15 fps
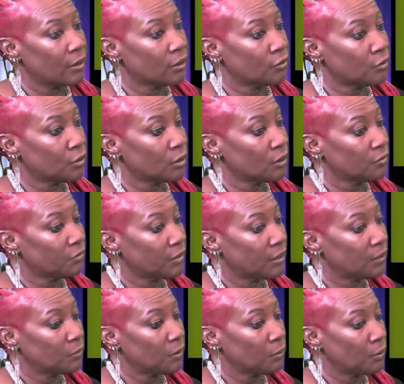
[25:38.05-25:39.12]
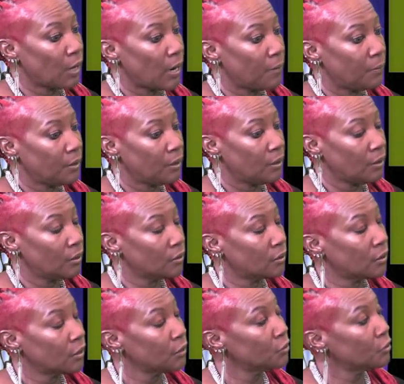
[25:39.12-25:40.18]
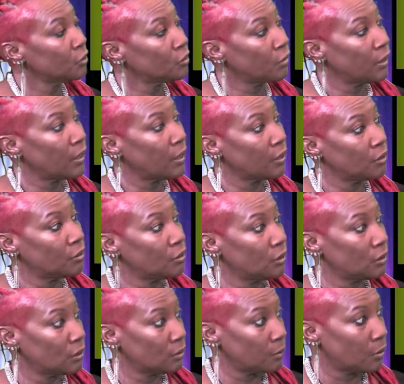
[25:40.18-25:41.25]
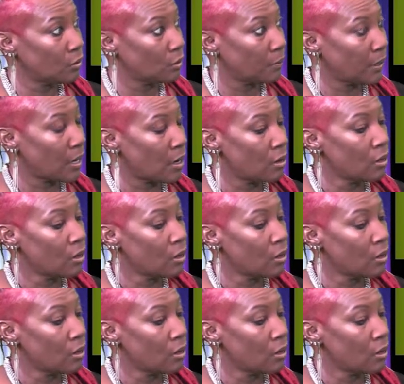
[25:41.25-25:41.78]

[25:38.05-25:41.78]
as far as investment property is the interest rate, as you just spoke about.